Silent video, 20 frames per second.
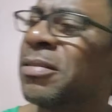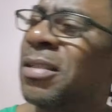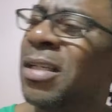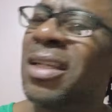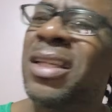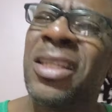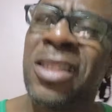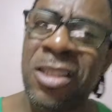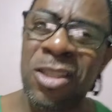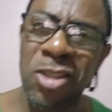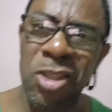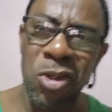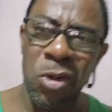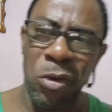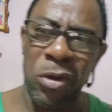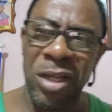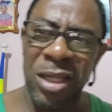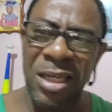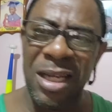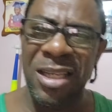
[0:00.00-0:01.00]
Listen to
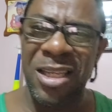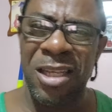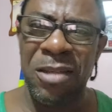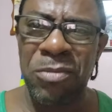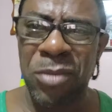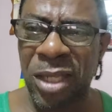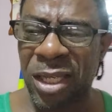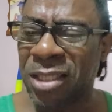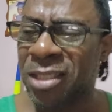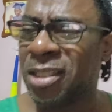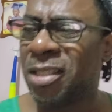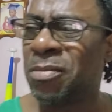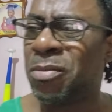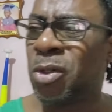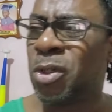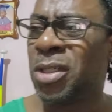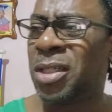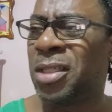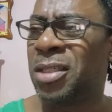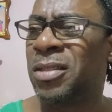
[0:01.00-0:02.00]
Uhraine and give him
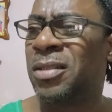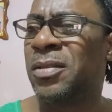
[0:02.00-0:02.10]
testimony.